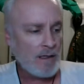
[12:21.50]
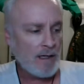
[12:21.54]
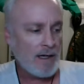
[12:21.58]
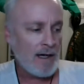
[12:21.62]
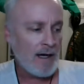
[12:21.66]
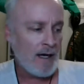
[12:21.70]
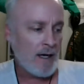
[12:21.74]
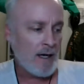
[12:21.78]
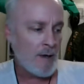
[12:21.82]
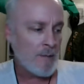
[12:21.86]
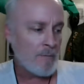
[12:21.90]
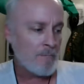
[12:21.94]

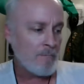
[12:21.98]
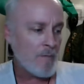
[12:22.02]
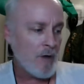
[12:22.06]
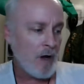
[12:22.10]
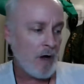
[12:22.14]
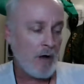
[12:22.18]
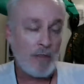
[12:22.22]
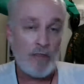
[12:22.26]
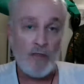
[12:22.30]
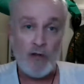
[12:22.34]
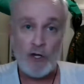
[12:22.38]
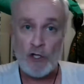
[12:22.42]
on
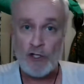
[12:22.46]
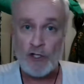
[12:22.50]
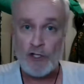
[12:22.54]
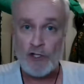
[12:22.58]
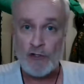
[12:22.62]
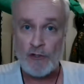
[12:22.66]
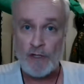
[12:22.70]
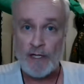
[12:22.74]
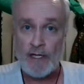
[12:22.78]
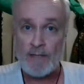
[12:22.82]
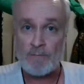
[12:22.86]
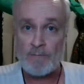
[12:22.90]
3rd
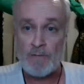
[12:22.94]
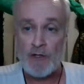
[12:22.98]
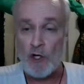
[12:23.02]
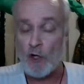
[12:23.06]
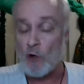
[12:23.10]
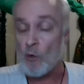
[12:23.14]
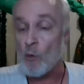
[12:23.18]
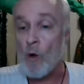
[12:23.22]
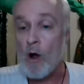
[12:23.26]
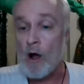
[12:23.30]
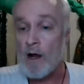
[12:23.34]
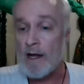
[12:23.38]
Street,
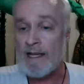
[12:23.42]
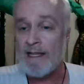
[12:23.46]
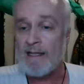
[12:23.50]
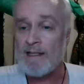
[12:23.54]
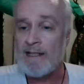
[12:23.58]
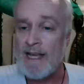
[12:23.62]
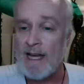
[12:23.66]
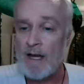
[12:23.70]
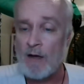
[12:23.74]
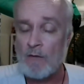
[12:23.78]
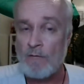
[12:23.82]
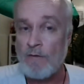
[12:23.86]
you're
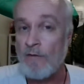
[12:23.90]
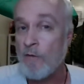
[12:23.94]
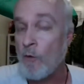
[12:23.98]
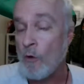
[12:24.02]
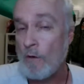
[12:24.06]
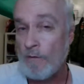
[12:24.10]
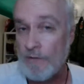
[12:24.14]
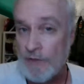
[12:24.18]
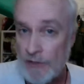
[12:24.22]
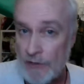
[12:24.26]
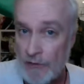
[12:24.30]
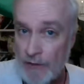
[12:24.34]
walking down
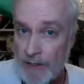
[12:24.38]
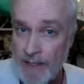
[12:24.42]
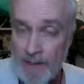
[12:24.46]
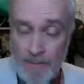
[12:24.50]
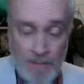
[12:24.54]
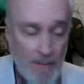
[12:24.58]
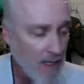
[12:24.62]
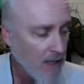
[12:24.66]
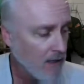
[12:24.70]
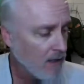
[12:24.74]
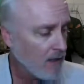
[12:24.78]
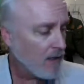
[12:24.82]
4th Street,